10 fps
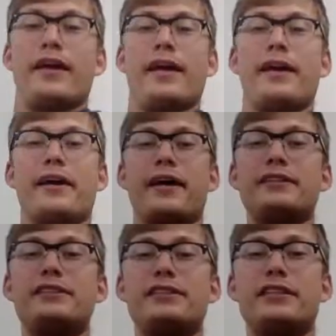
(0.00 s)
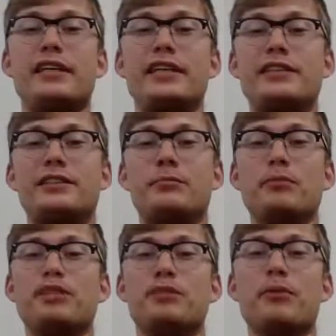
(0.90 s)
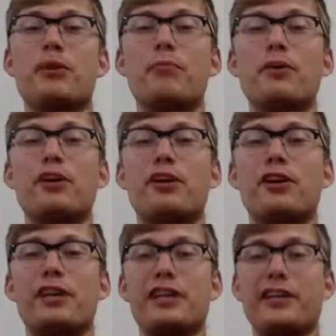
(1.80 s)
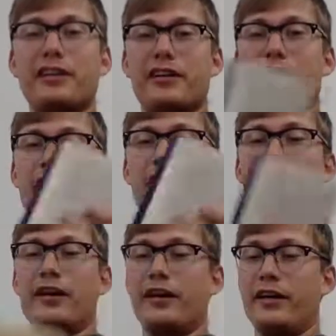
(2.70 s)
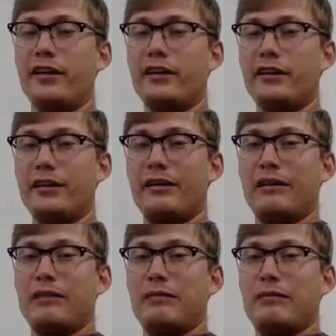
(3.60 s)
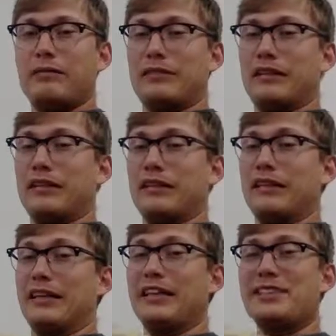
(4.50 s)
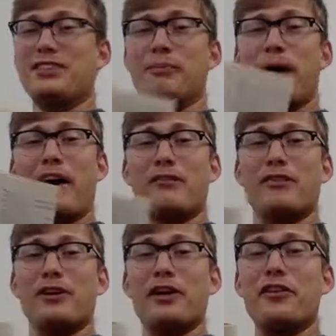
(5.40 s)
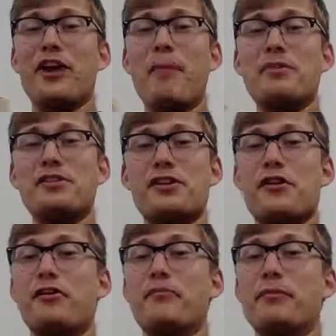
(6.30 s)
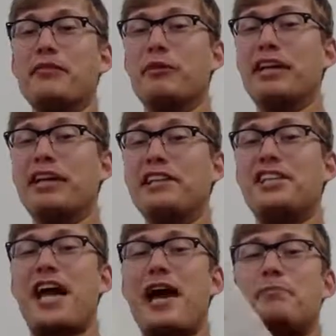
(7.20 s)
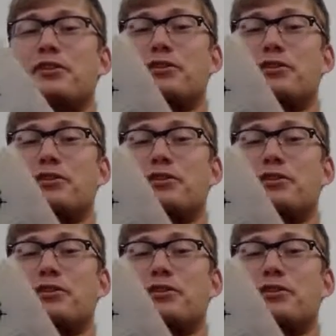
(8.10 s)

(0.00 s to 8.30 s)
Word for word: Hey guys, it's Mr. Miltenberger again. Uh, and I guess you're back for another episode of me reading chapter